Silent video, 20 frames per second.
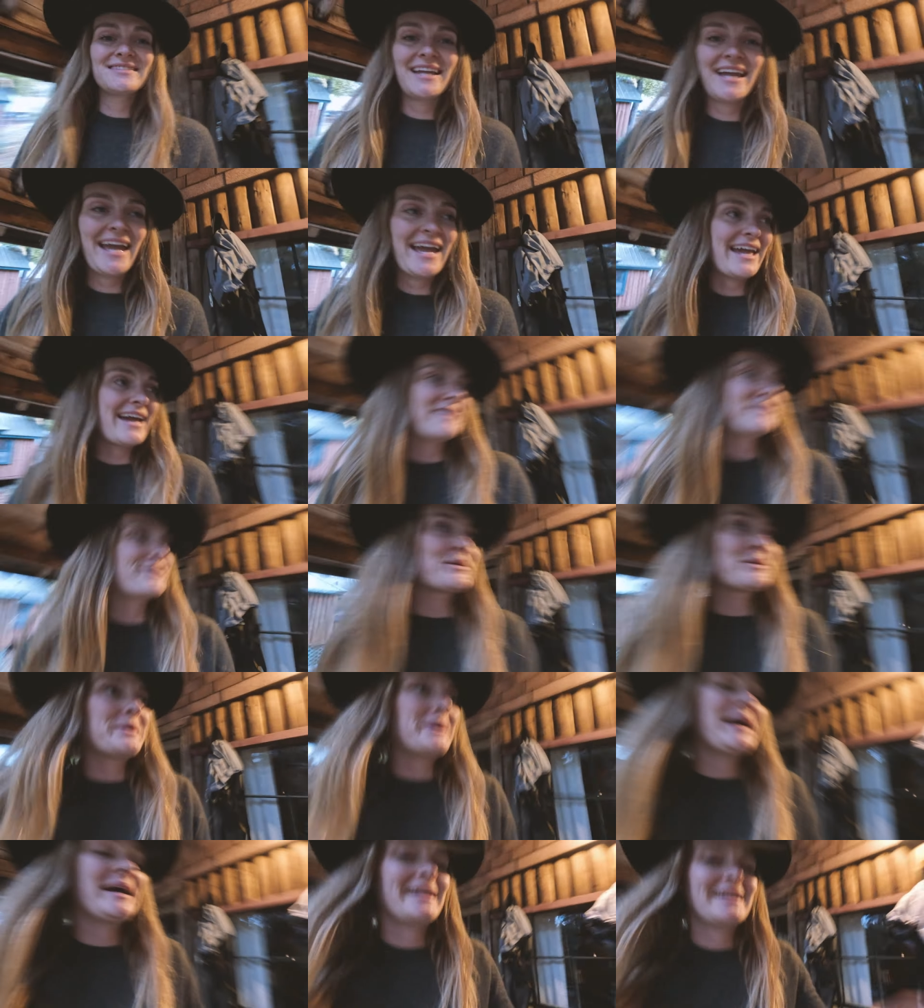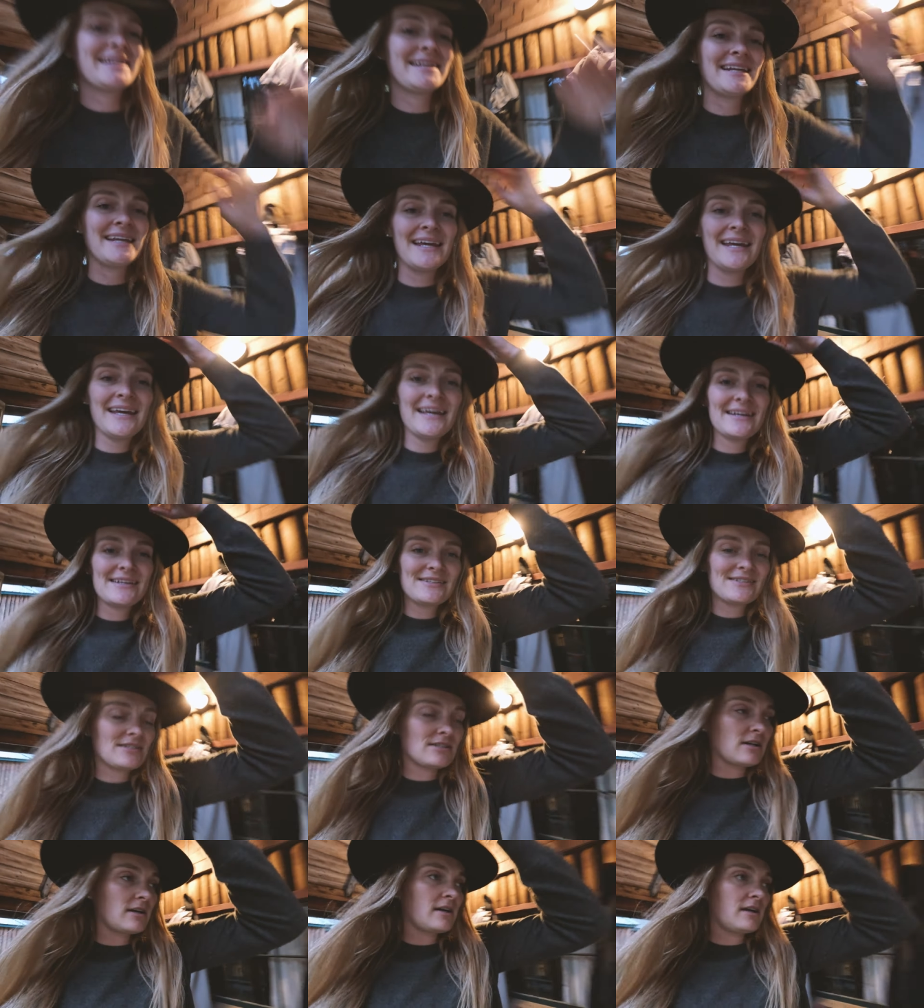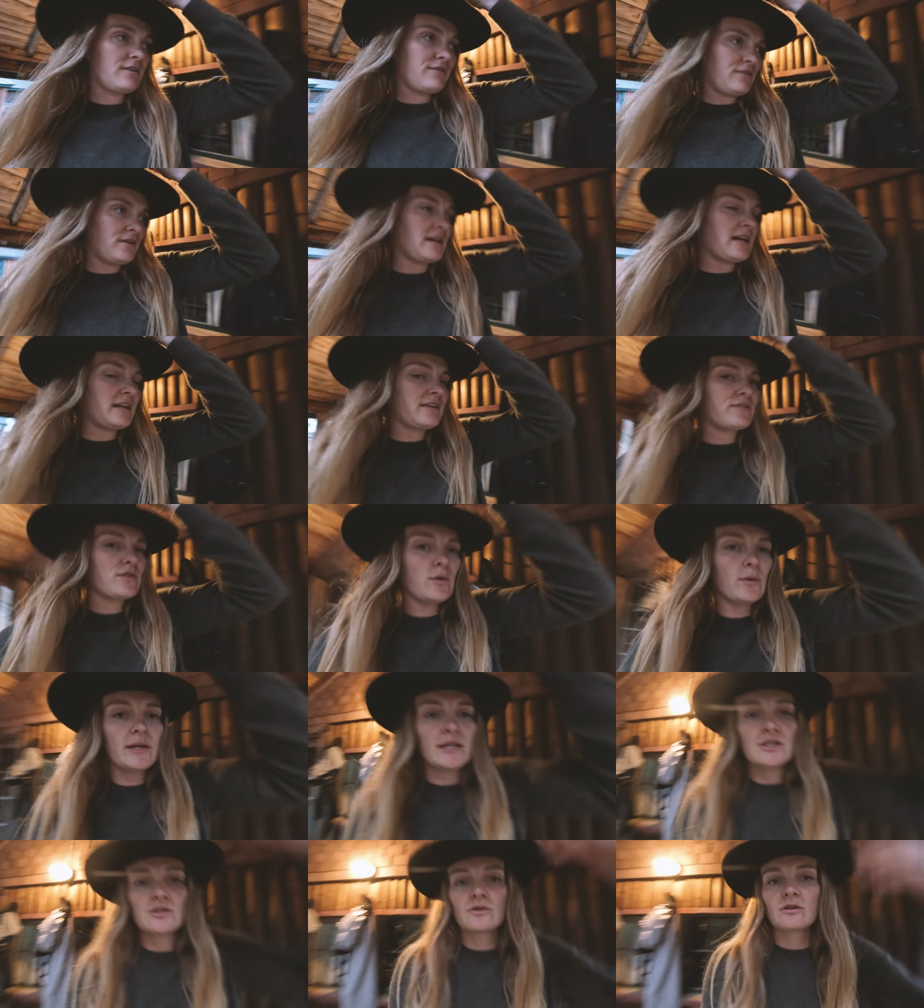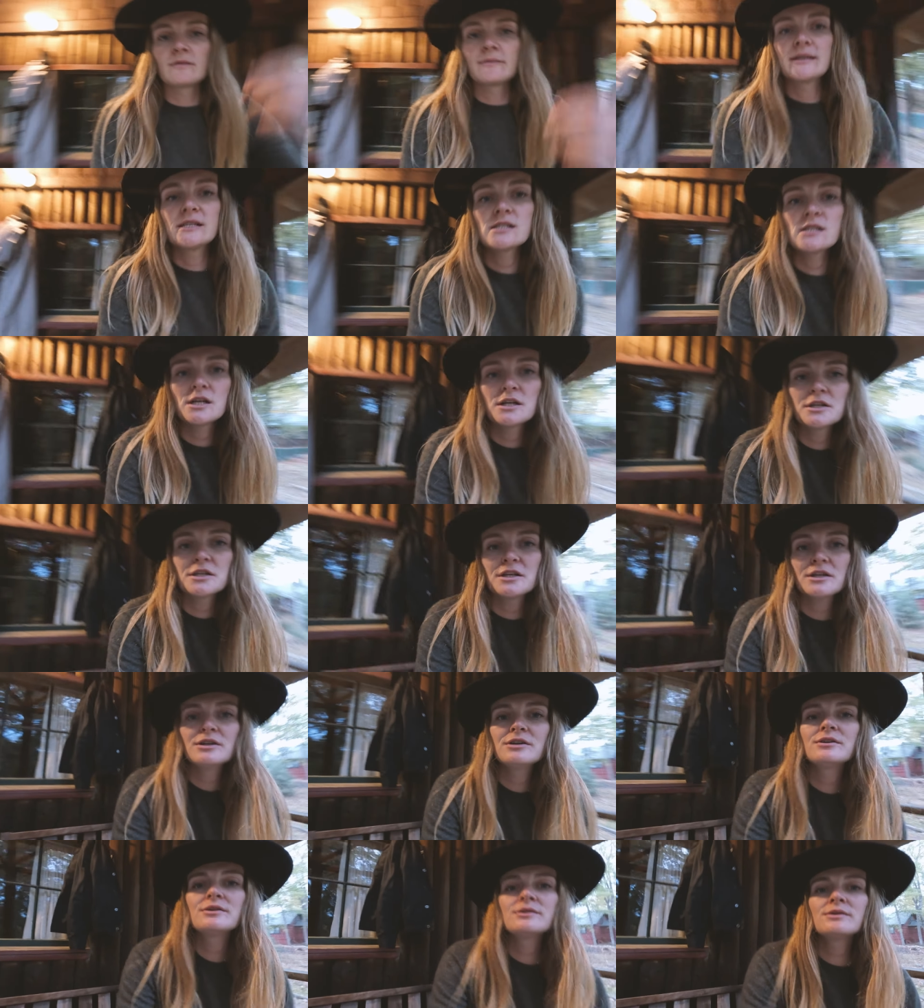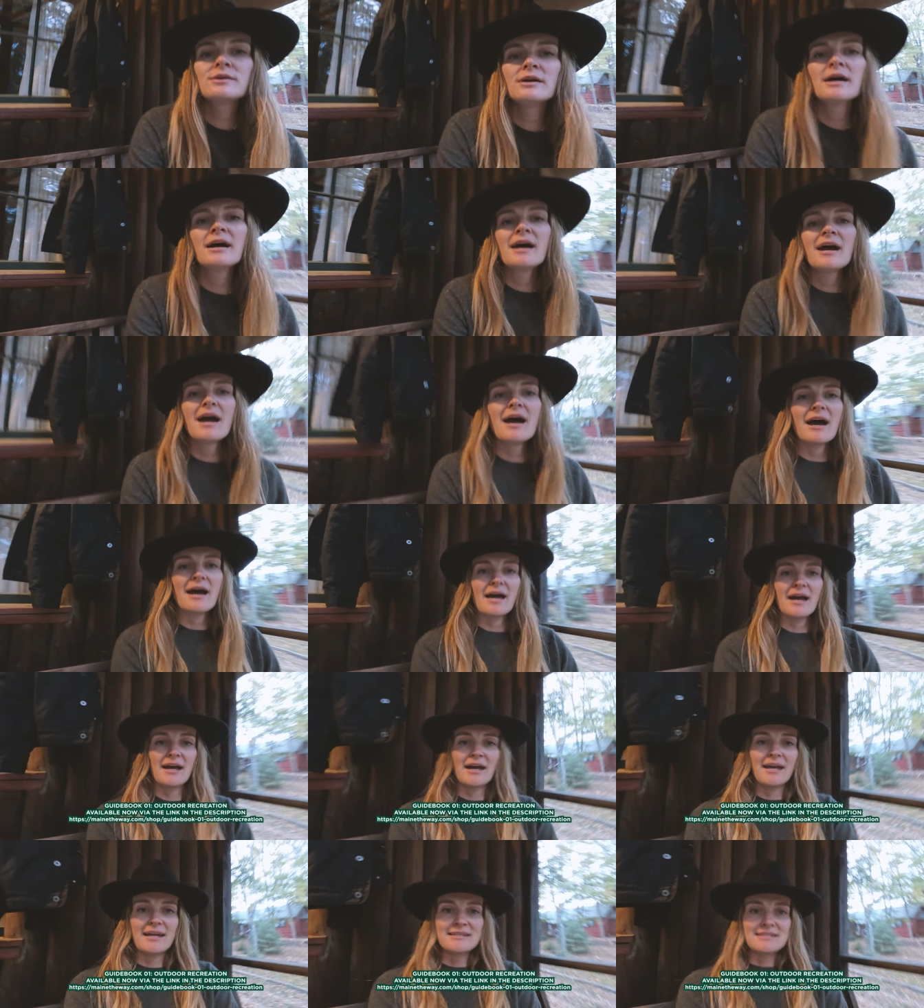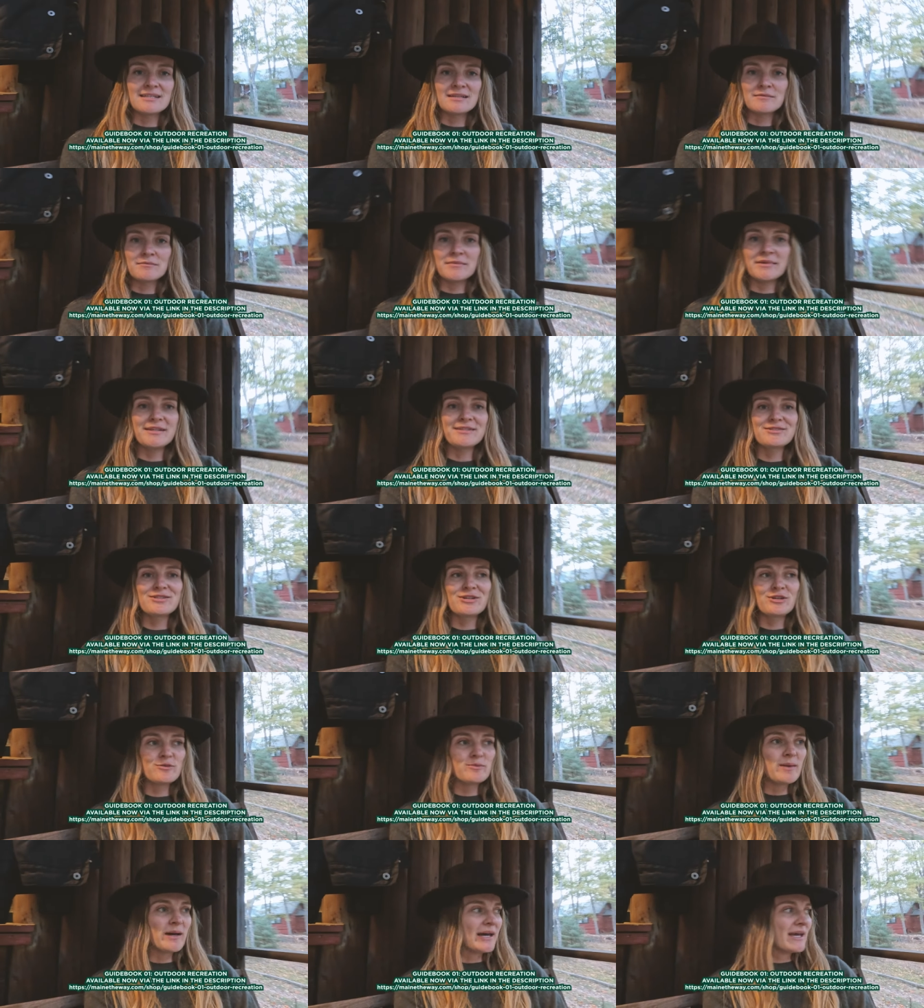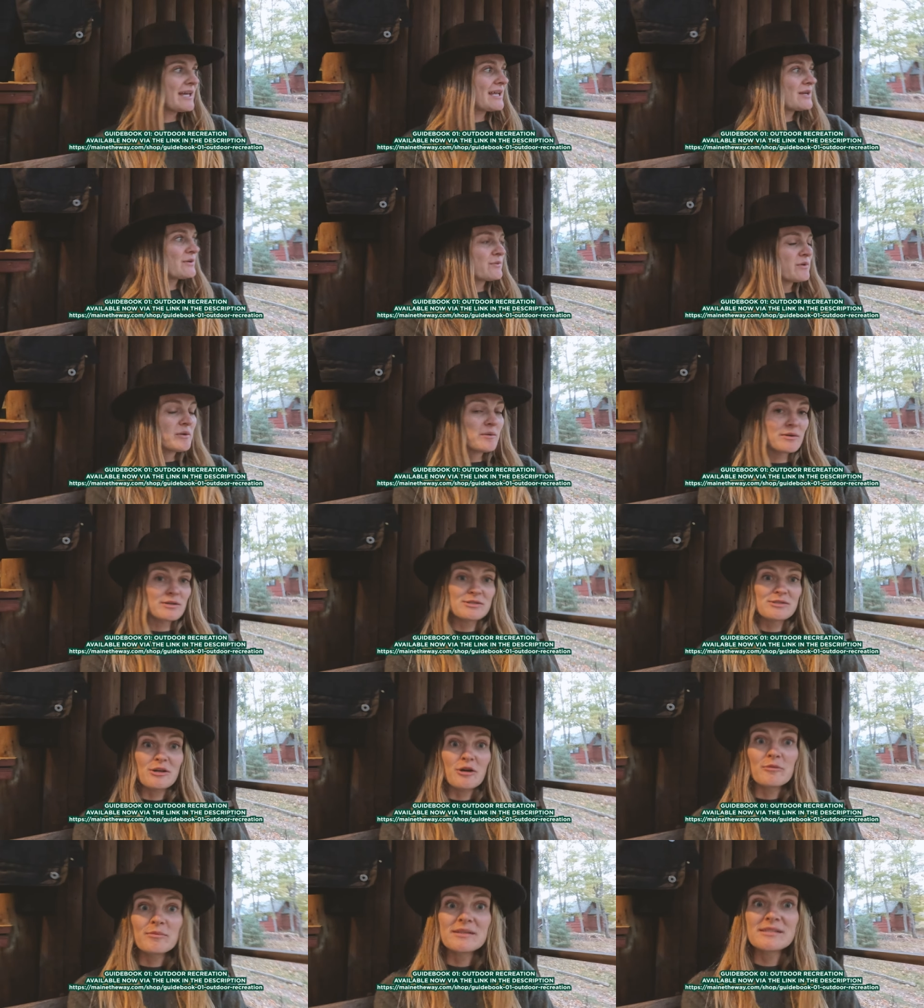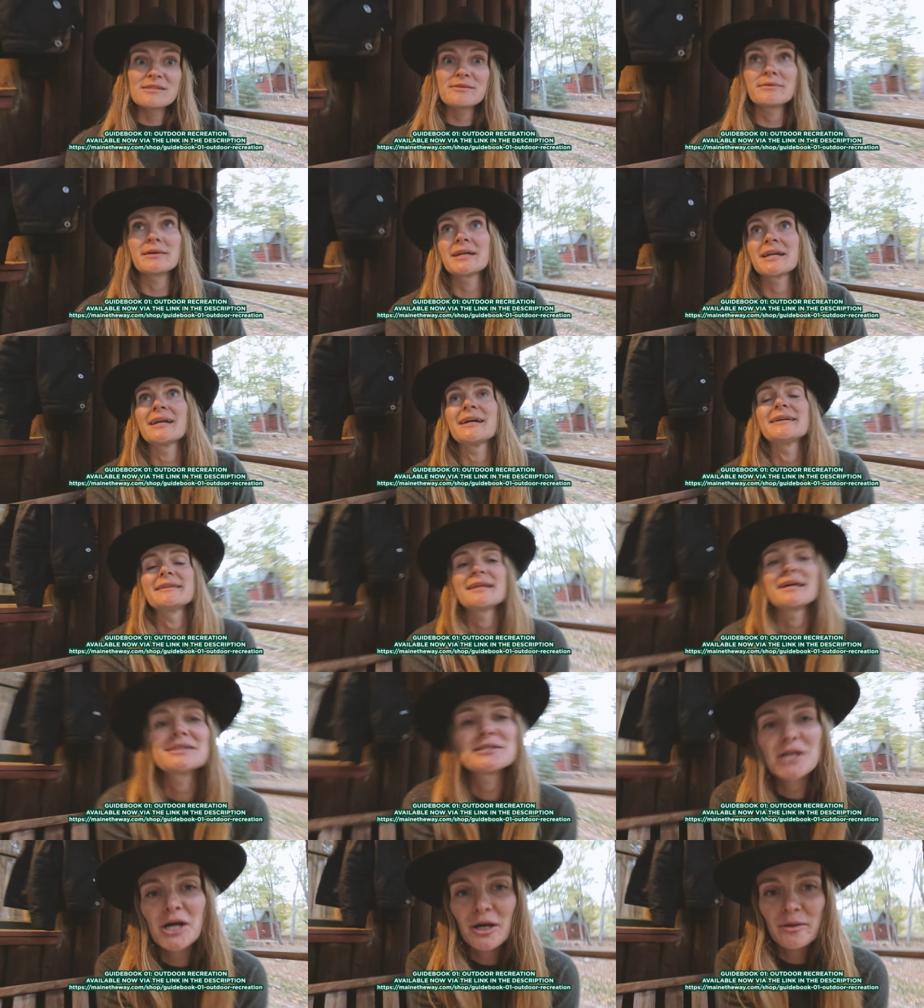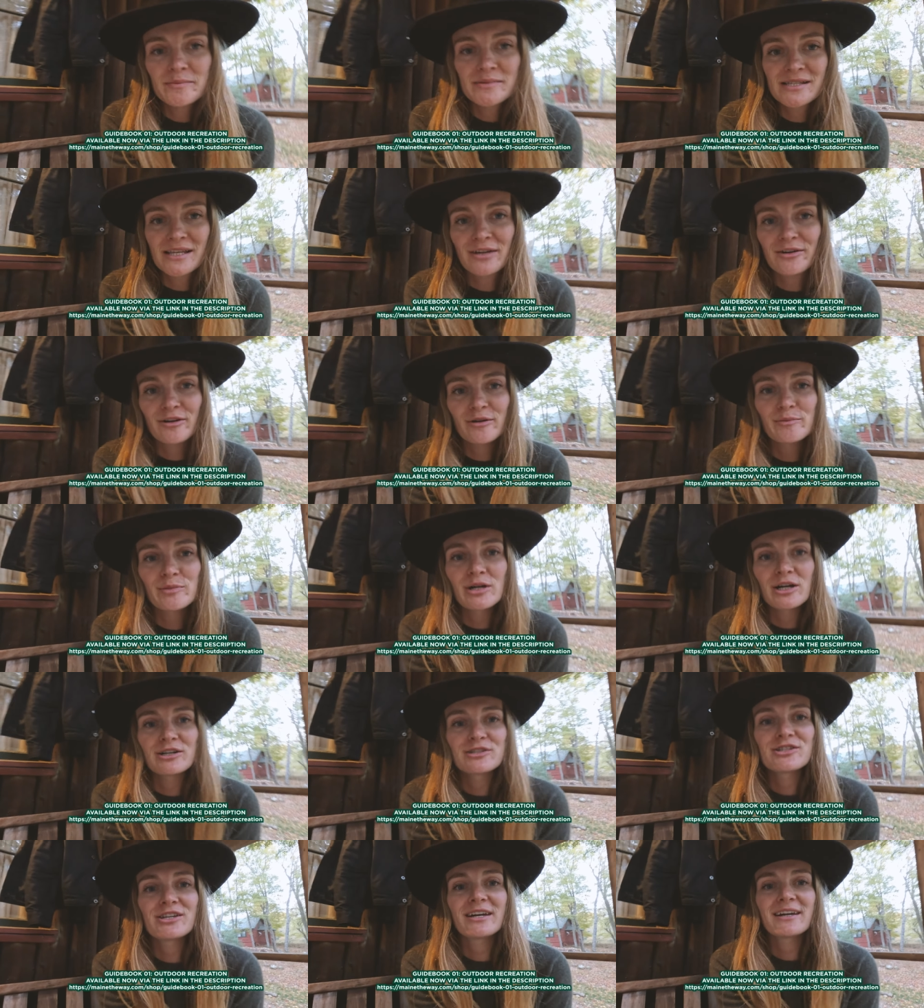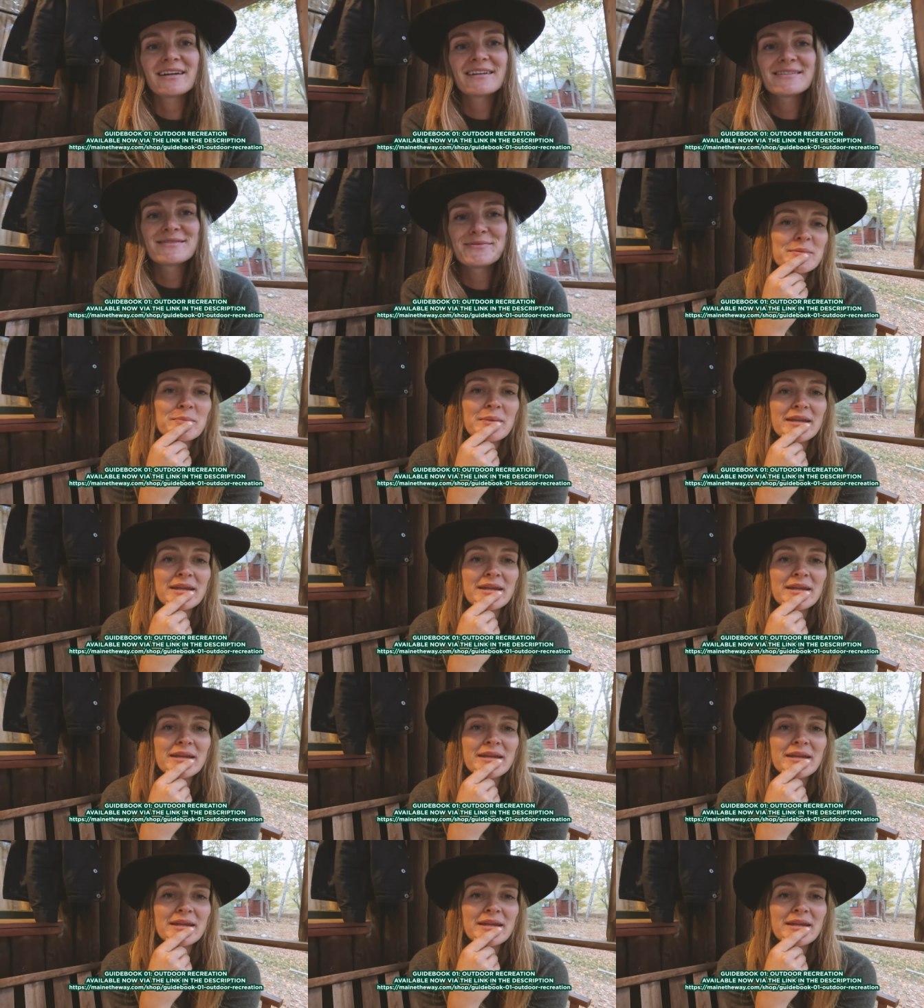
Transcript: Hey everyone. Sorry for kind of going dormant on you. I didn't mean to, but we were so busy working on that top secret project.